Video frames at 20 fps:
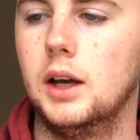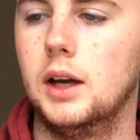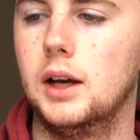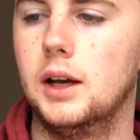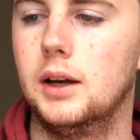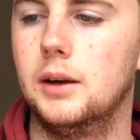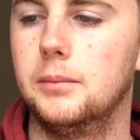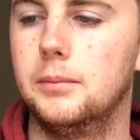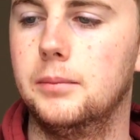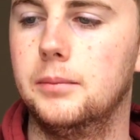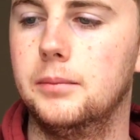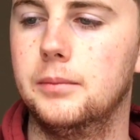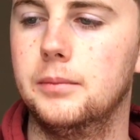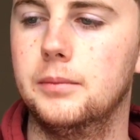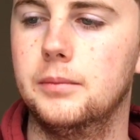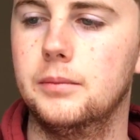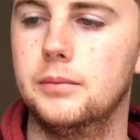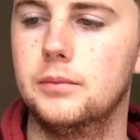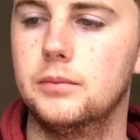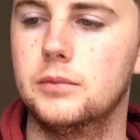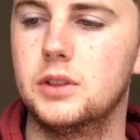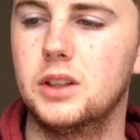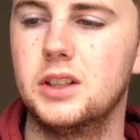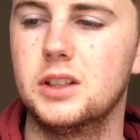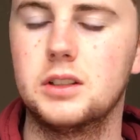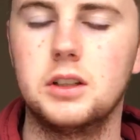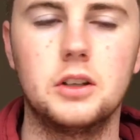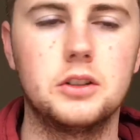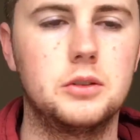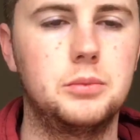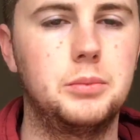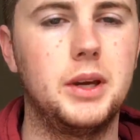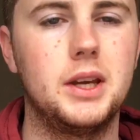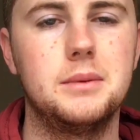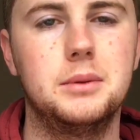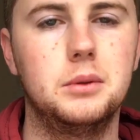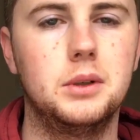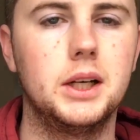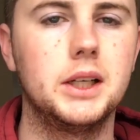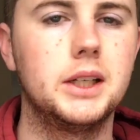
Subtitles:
So there's lots of people,